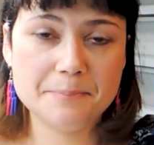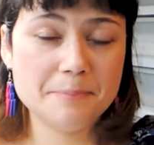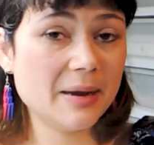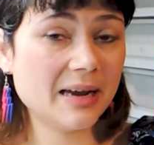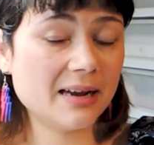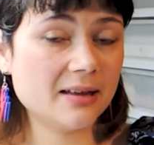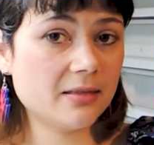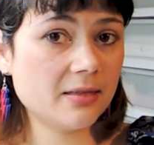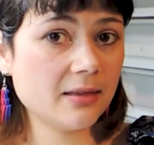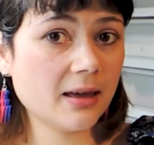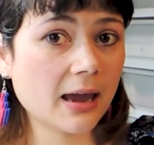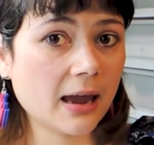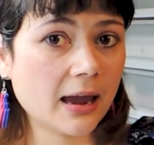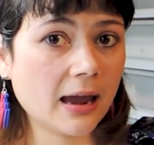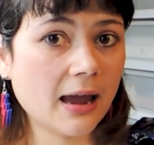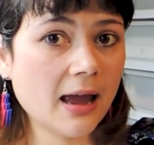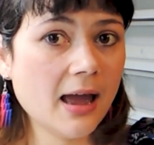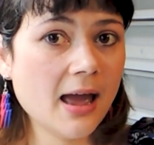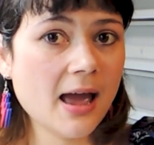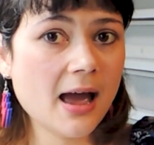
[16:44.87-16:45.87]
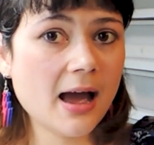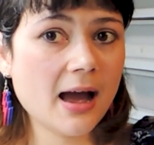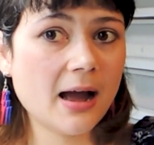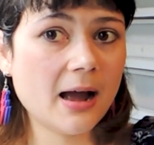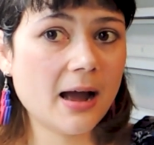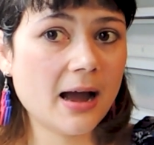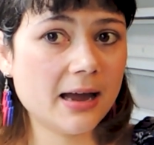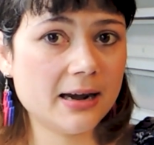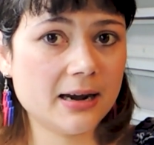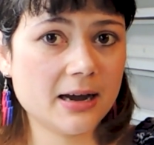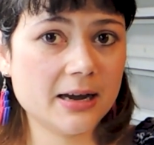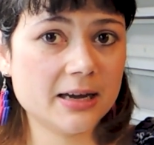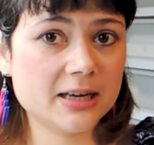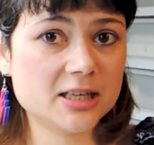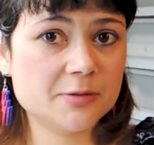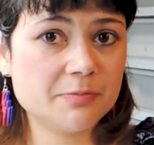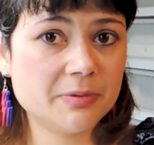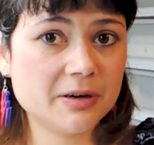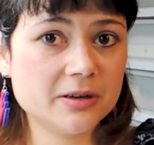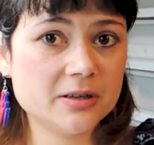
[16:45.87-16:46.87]
big thing, and I
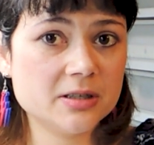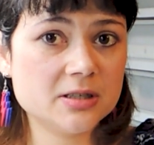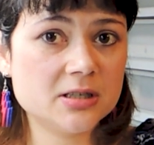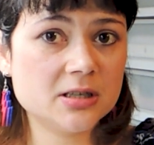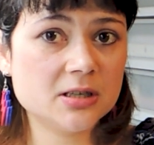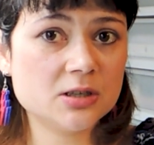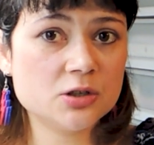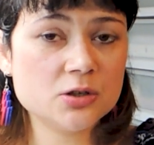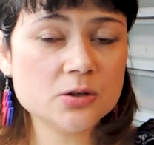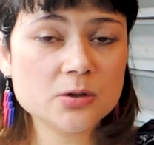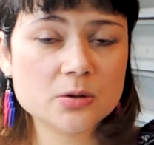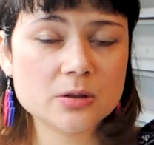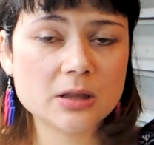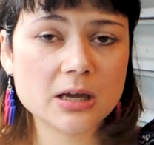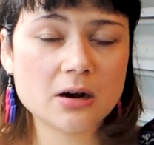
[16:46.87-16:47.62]
experience it too.